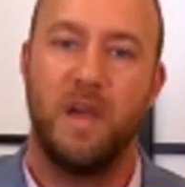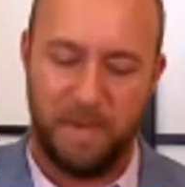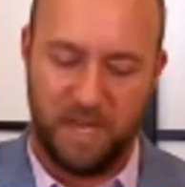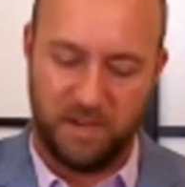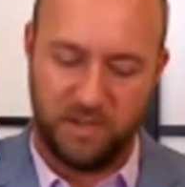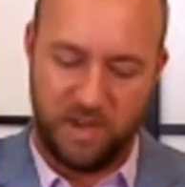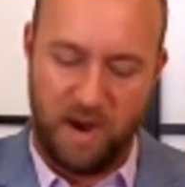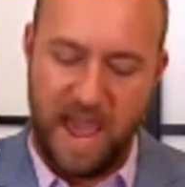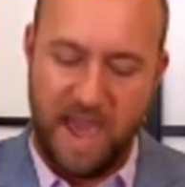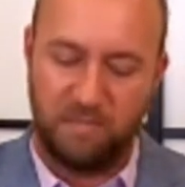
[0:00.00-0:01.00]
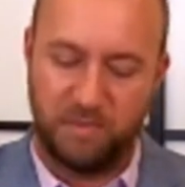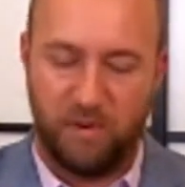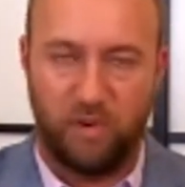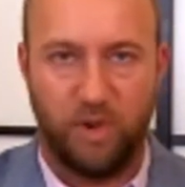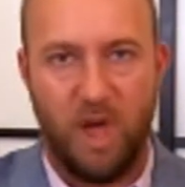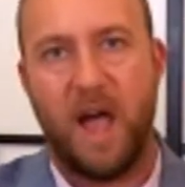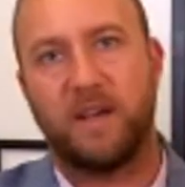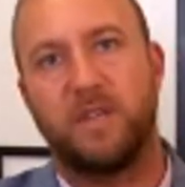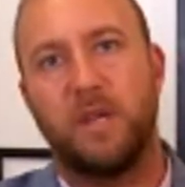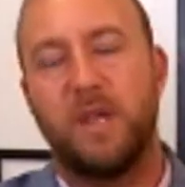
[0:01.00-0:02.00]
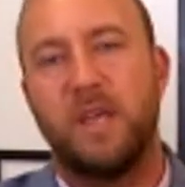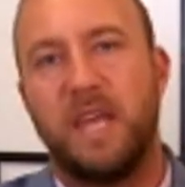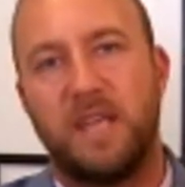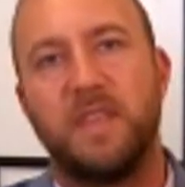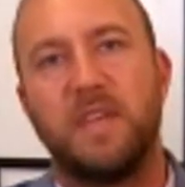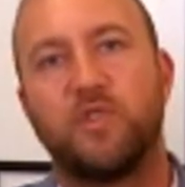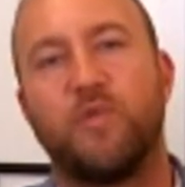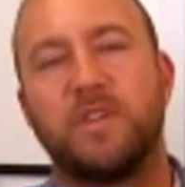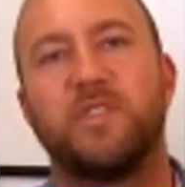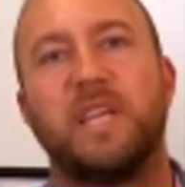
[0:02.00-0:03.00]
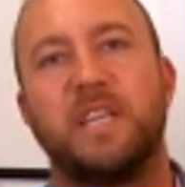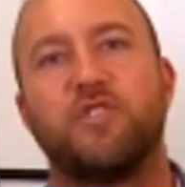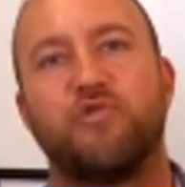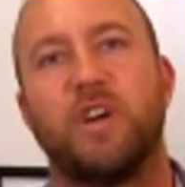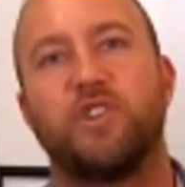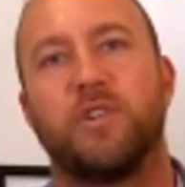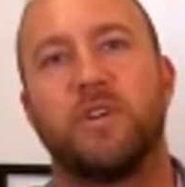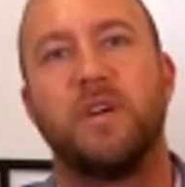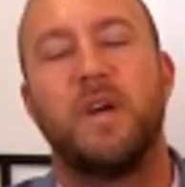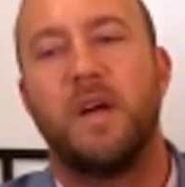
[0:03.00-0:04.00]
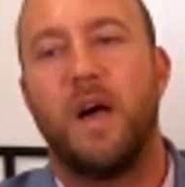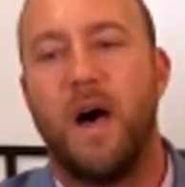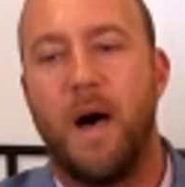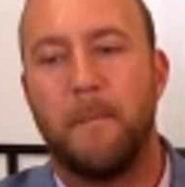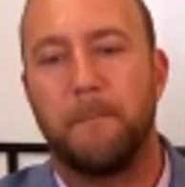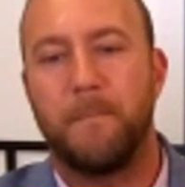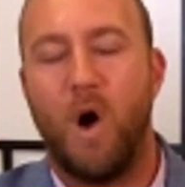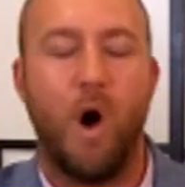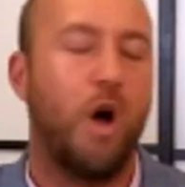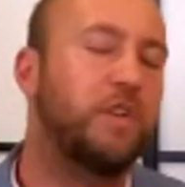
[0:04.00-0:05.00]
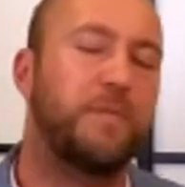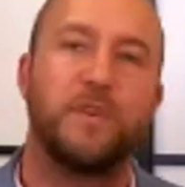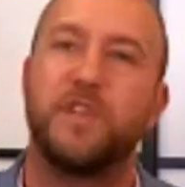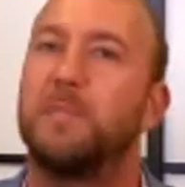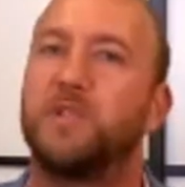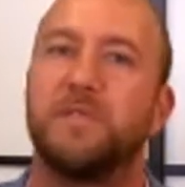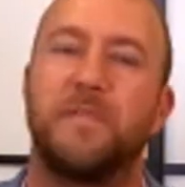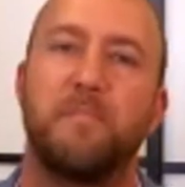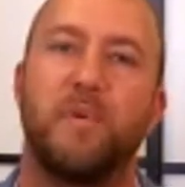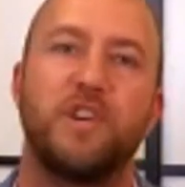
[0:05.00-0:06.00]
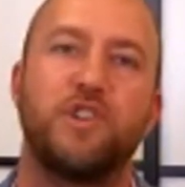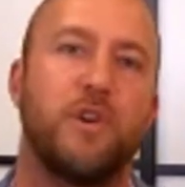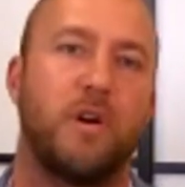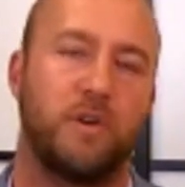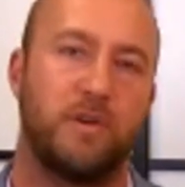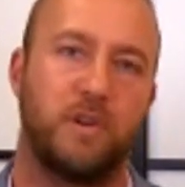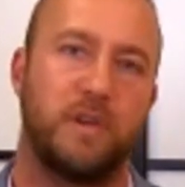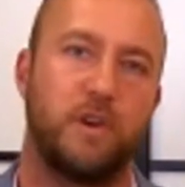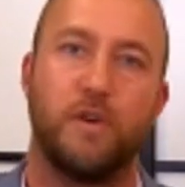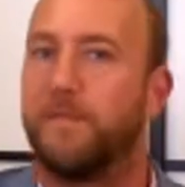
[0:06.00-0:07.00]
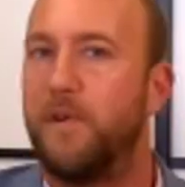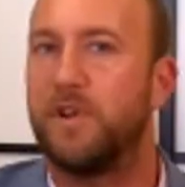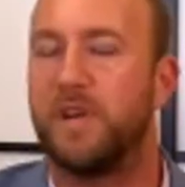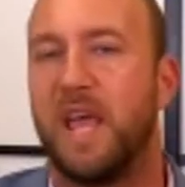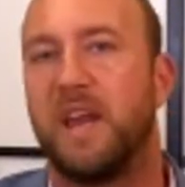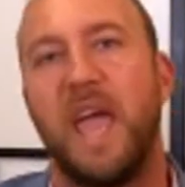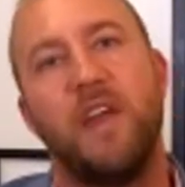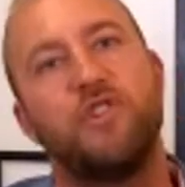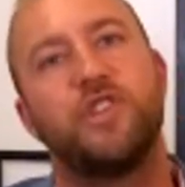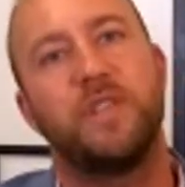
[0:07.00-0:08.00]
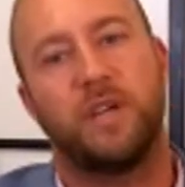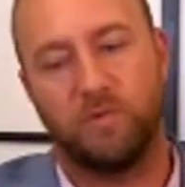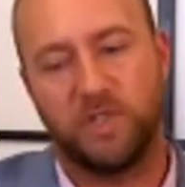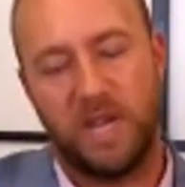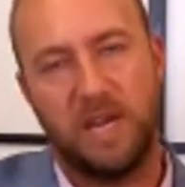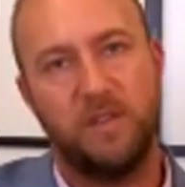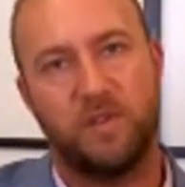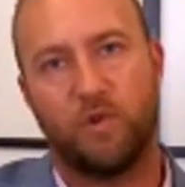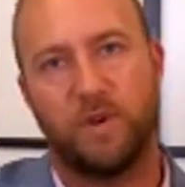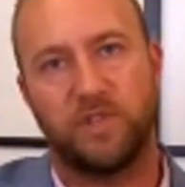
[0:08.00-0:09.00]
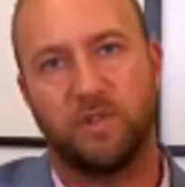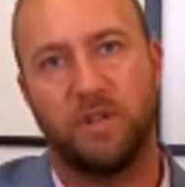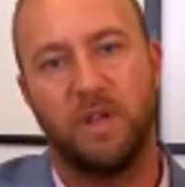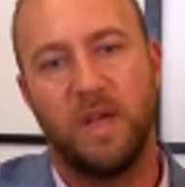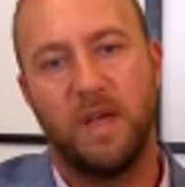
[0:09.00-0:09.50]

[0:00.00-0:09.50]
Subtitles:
Because their atoms are locked in this crystalline structure, all different types of vibration are converted, and energy that goes into the crystal,